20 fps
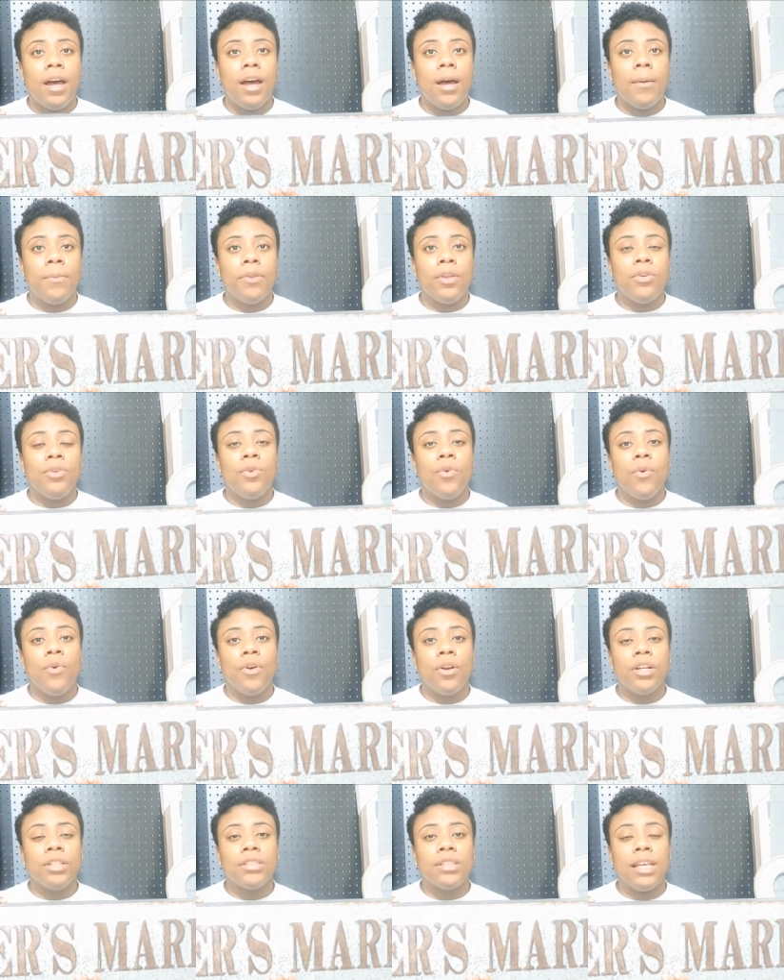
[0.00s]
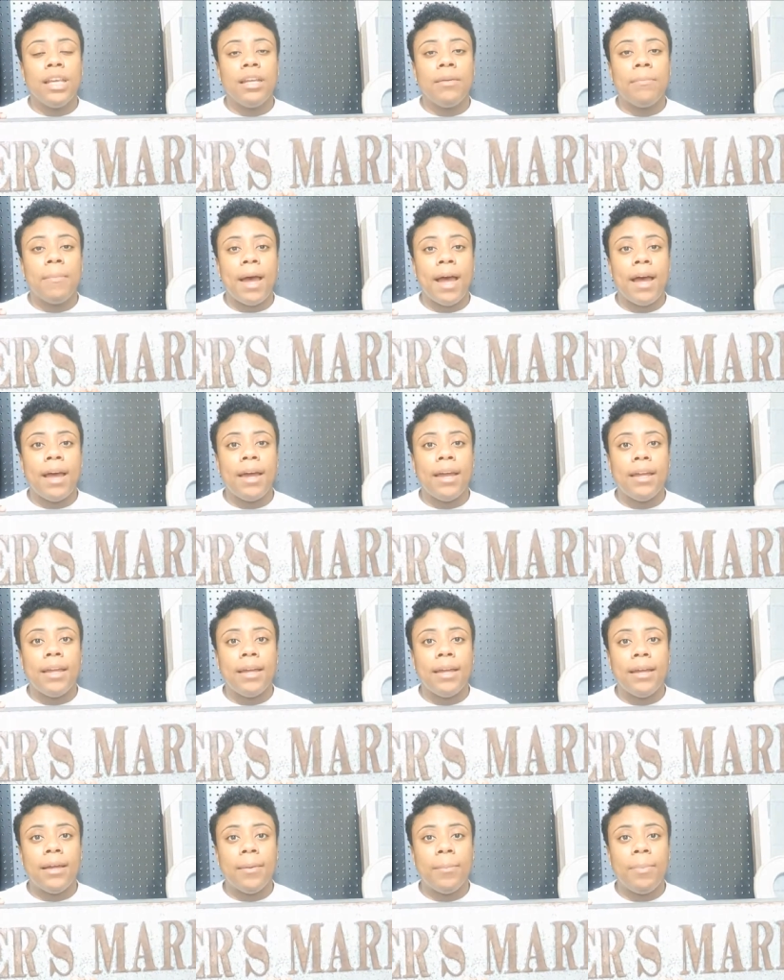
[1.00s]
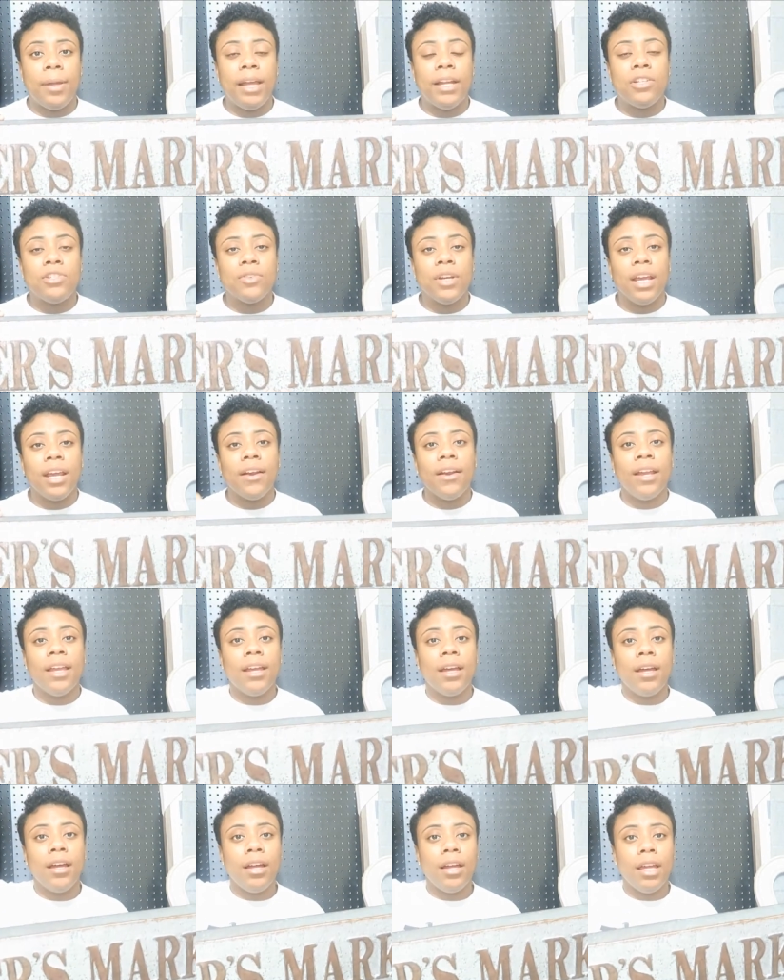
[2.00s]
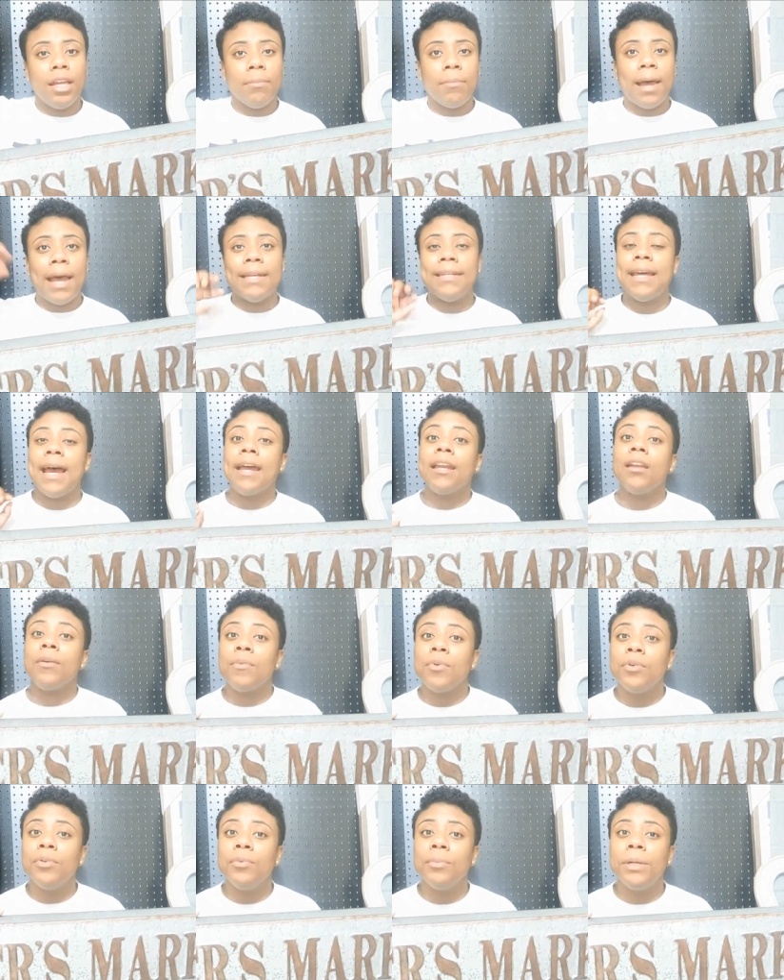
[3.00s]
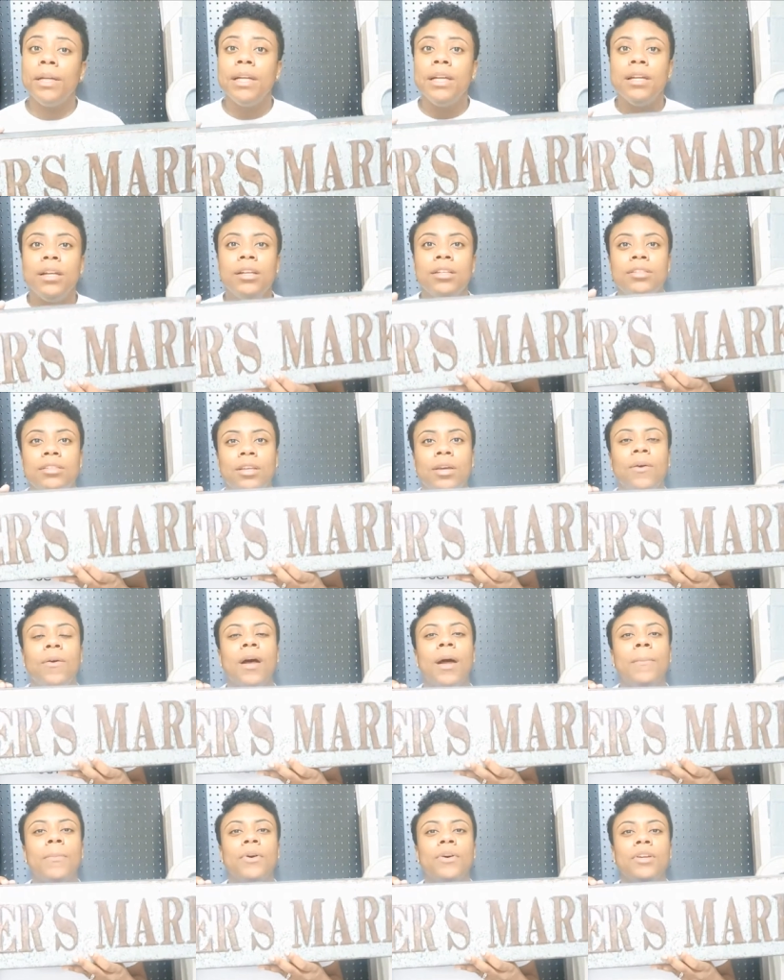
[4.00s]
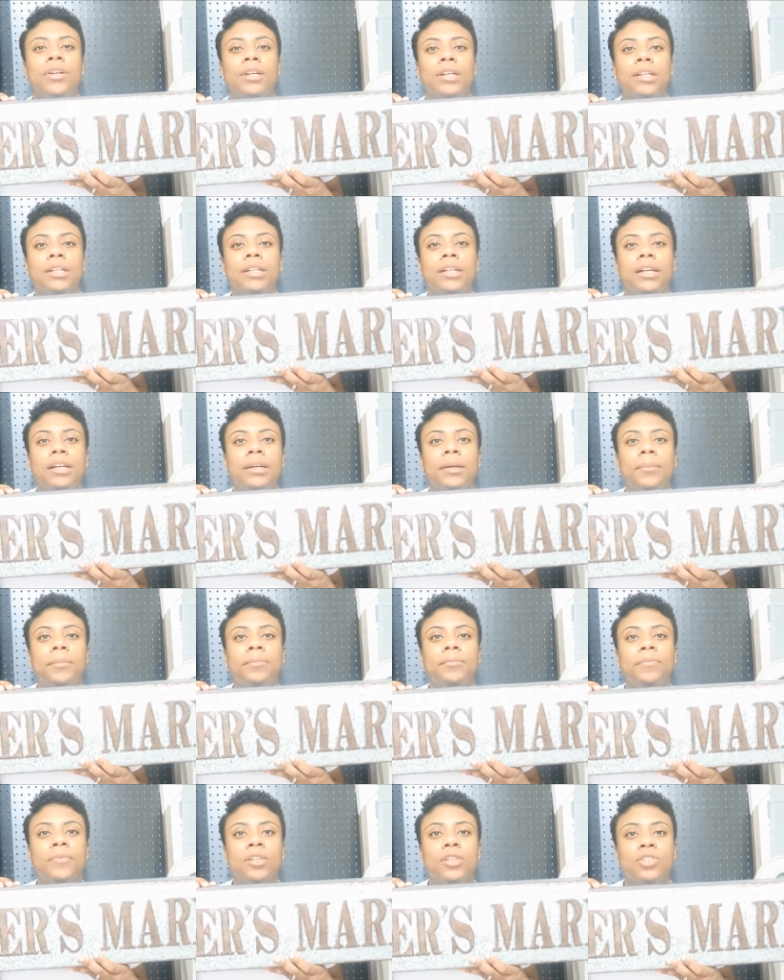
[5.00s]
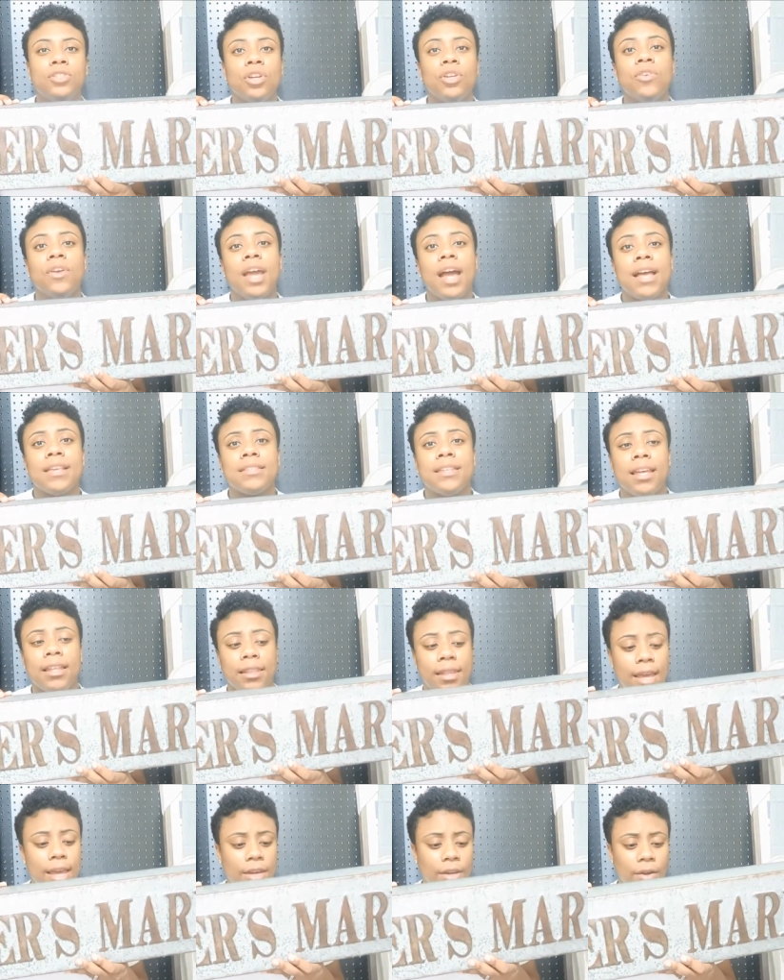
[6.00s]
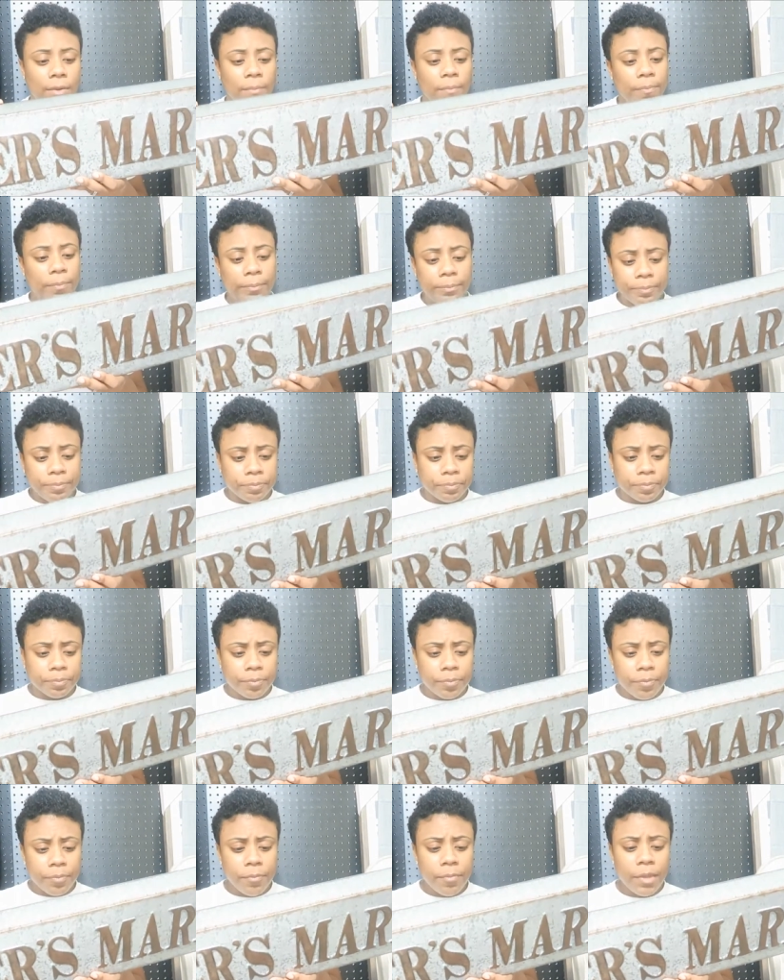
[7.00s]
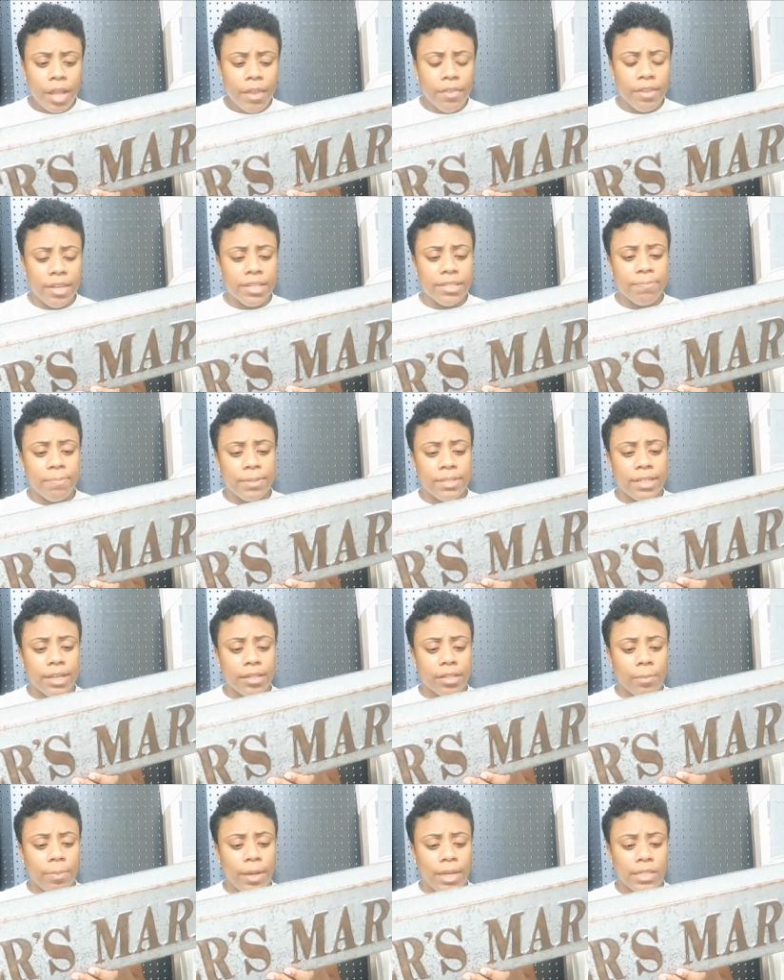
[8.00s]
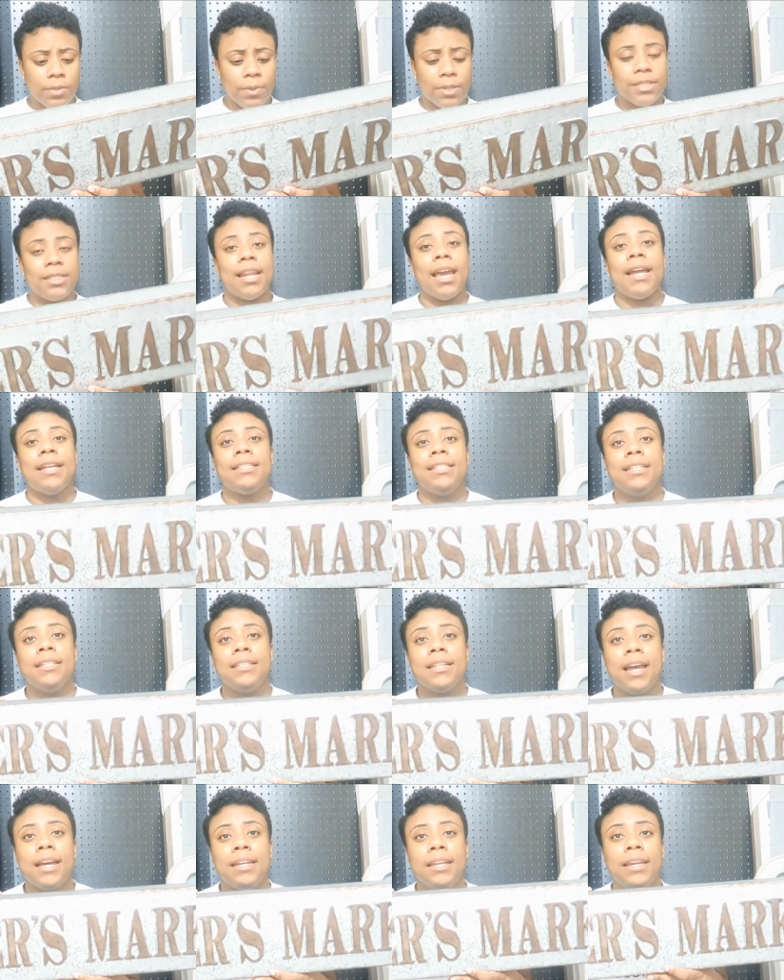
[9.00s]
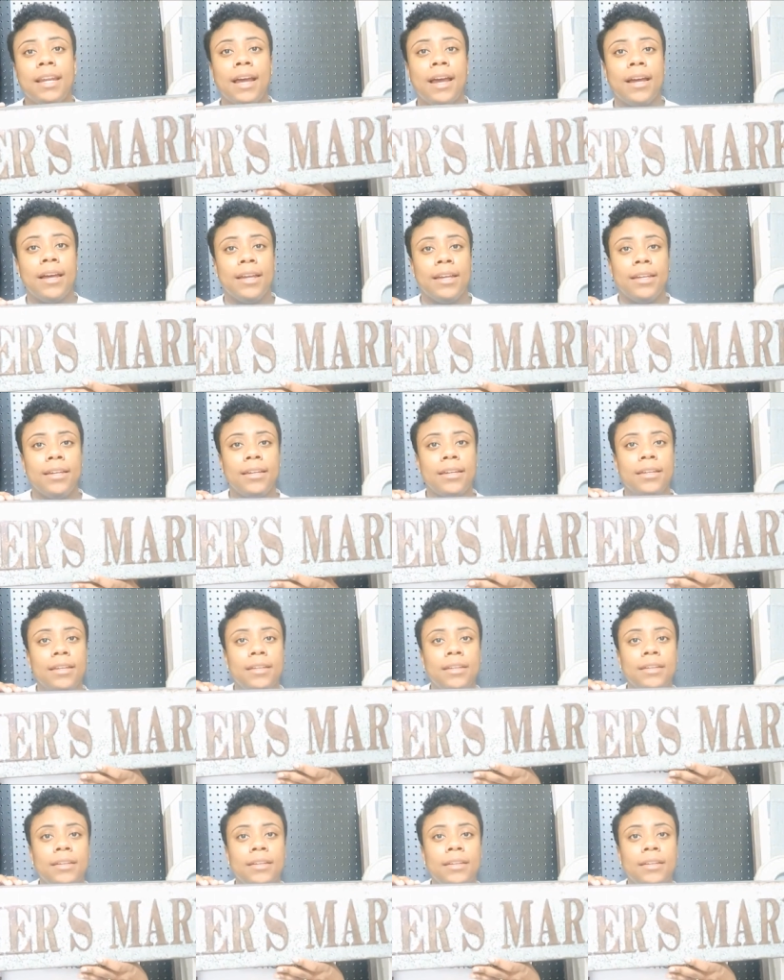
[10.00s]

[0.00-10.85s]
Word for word: of um, the doors in my uh, pantry area, in my dining room. So I'm gonna um, show you guys that later. This particular piece was $19.99